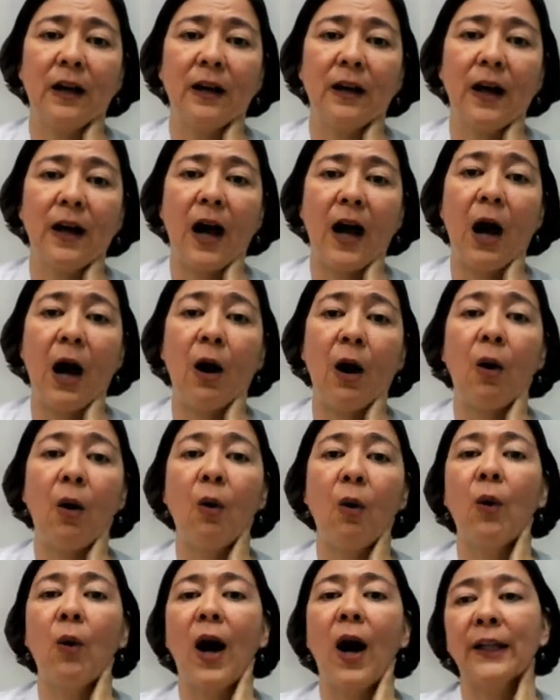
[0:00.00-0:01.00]

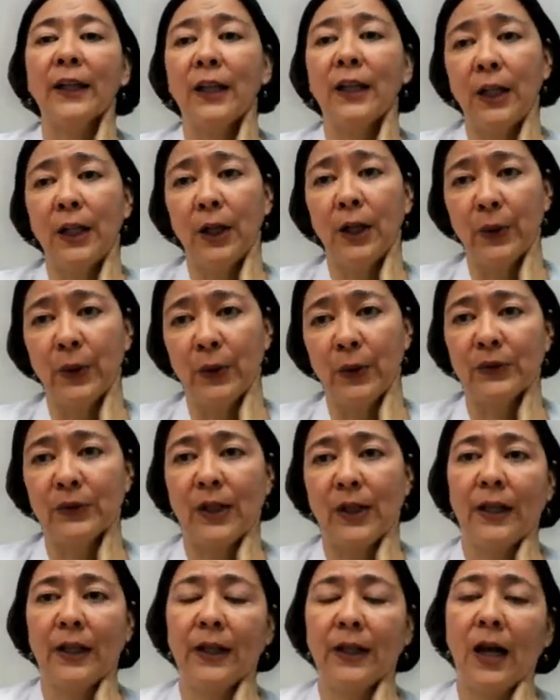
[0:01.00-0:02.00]
how acute
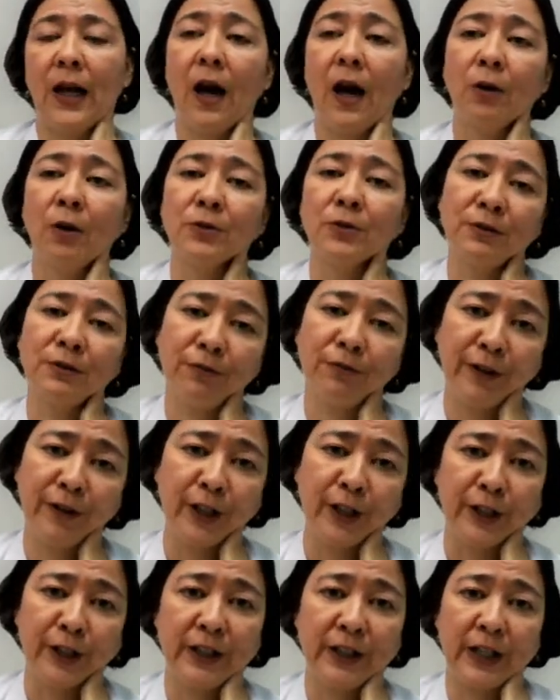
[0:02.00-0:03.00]
and how
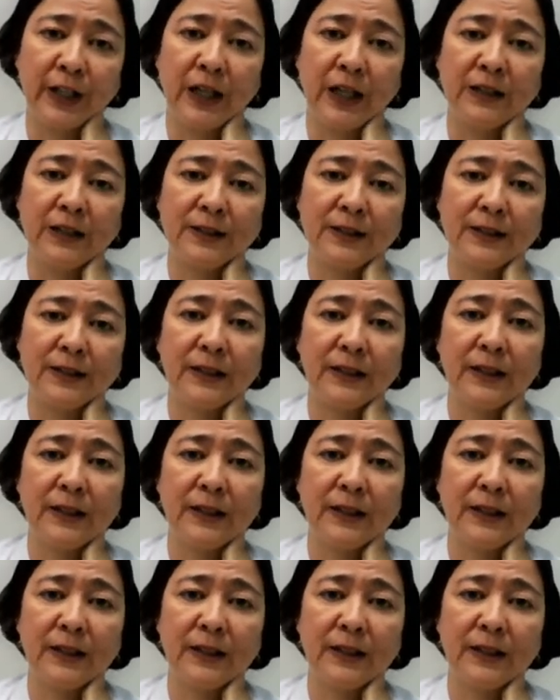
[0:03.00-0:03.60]
severe it is.